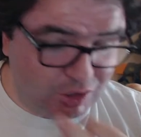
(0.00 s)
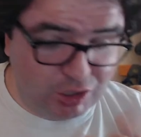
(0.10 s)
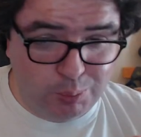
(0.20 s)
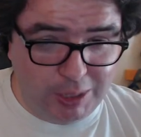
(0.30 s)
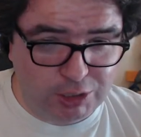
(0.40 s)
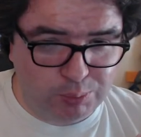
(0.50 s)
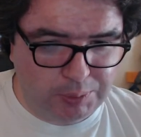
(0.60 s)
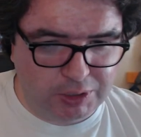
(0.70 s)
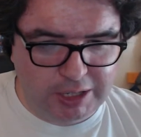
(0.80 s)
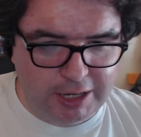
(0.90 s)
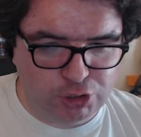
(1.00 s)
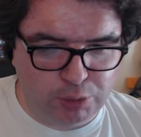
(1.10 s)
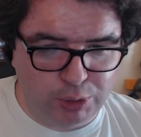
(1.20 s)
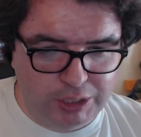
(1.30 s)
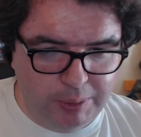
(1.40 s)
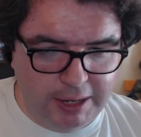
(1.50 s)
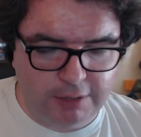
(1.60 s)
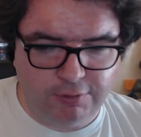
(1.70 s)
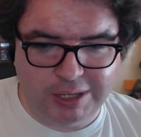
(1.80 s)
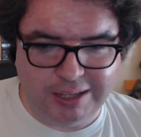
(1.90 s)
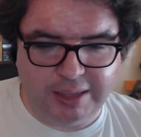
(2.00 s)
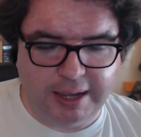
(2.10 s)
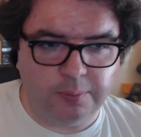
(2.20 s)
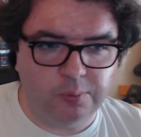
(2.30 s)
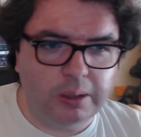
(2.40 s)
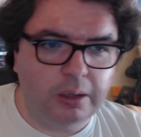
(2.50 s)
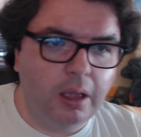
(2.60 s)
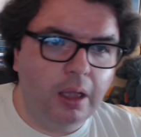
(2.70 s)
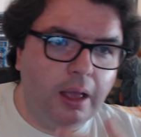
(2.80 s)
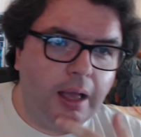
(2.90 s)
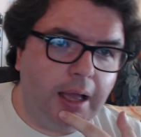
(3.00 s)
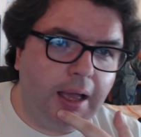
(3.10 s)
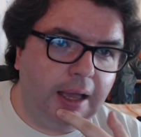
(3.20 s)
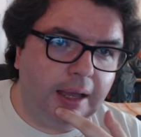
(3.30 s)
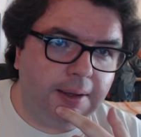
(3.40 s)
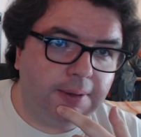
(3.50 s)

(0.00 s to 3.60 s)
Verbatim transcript: I suspect it's probably going to cost you a pretty penny if you get that. Uh,